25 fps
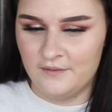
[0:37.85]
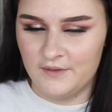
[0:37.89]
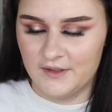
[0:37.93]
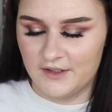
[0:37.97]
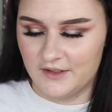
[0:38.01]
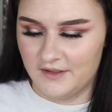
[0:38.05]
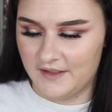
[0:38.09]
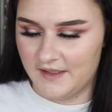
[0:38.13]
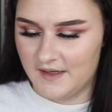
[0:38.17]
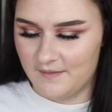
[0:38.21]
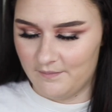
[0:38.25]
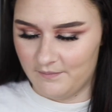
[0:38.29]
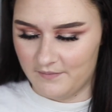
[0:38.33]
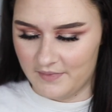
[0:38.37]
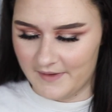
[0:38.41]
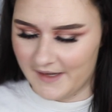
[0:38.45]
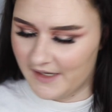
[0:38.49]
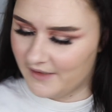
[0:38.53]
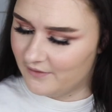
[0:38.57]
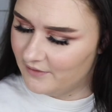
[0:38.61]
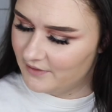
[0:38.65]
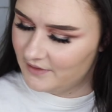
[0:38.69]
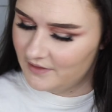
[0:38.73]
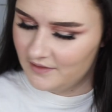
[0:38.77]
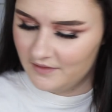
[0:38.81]
We're gonna get
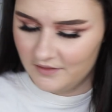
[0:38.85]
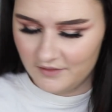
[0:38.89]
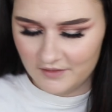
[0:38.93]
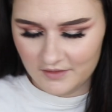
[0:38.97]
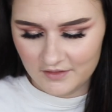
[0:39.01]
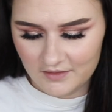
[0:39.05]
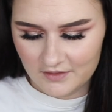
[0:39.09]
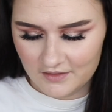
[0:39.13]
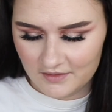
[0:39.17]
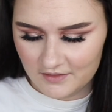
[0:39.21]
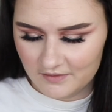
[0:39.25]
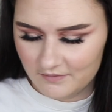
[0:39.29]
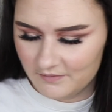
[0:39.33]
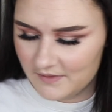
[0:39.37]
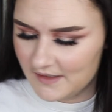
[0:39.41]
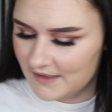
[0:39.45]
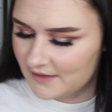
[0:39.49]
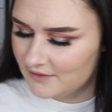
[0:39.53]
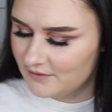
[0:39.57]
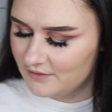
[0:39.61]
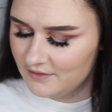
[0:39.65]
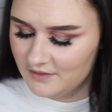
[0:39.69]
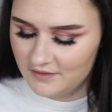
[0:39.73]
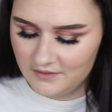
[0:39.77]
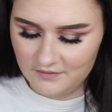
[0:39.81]
back on
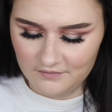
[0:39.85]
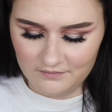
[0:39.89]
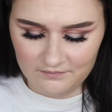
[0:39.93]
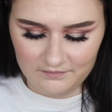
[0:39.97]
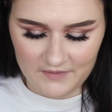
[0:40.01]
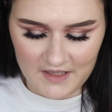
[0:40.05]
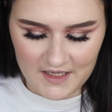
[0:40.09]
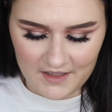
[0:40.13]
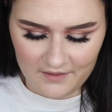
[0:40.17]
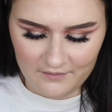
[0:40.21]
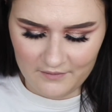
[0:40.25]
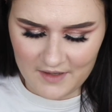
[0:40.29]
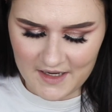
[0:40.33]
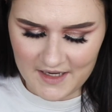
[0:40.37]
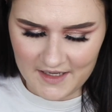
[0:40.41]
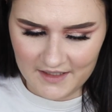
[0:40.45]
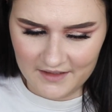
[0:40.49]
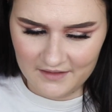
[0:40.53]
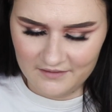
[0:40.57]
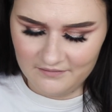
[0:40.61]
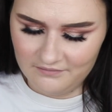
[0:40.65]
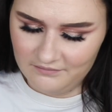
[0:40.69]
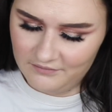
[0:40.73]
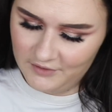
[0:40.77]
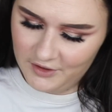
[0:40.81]
the
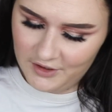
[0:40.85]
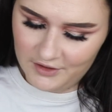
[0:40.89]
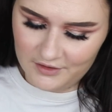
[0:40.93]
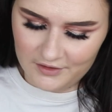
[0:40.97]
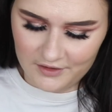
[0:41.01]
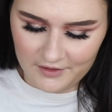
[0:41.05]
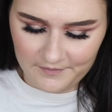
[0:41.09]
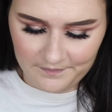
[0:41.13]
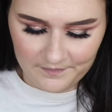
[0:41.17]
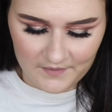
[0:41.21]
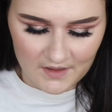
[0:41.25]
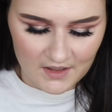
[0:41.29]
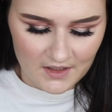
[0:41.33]
wagon, you know.